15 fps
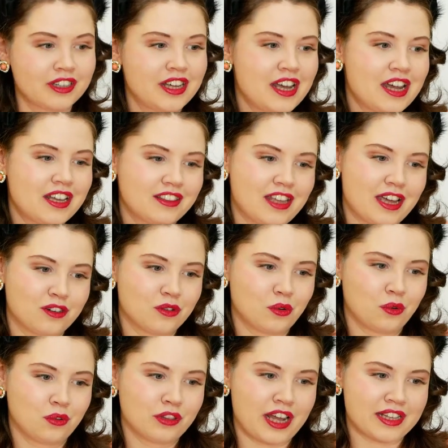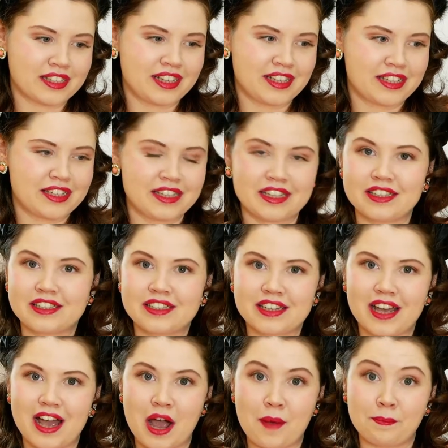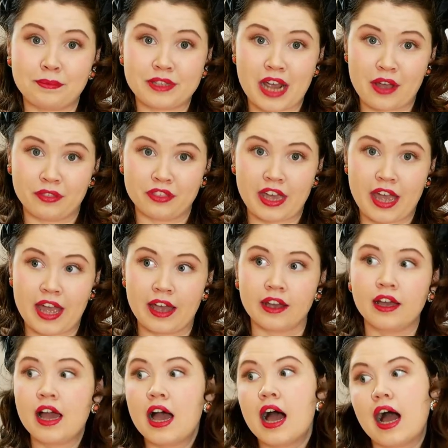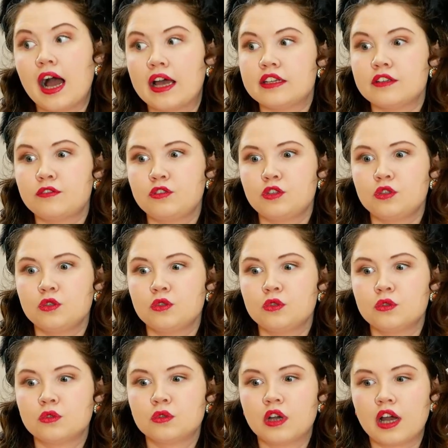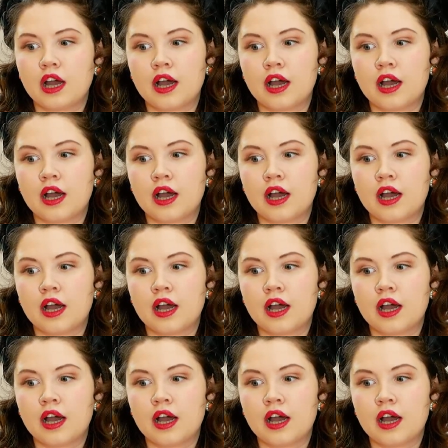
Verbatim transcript: then all that's listed um, down there. And if you uh,